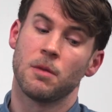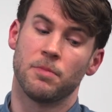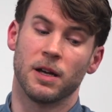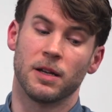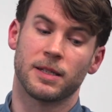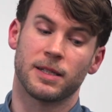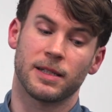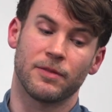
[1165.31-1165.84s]

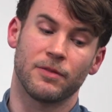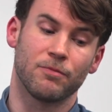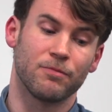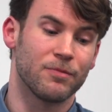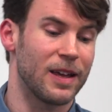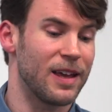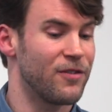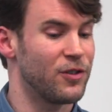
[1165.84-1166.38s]
But
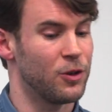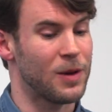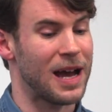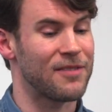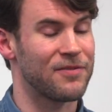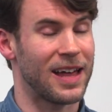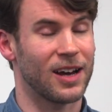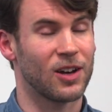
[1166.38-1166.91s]
if you
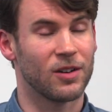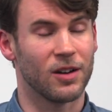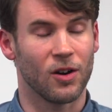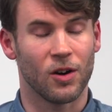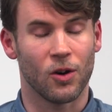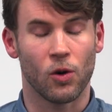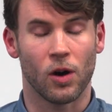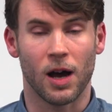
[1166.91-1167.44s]
have that
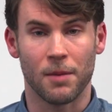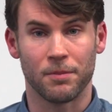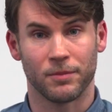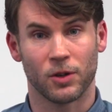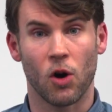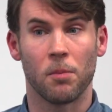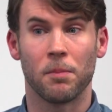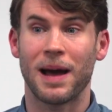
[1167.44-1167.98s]

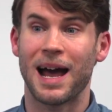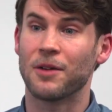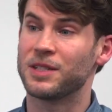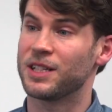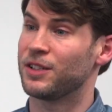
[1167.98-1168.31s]
compound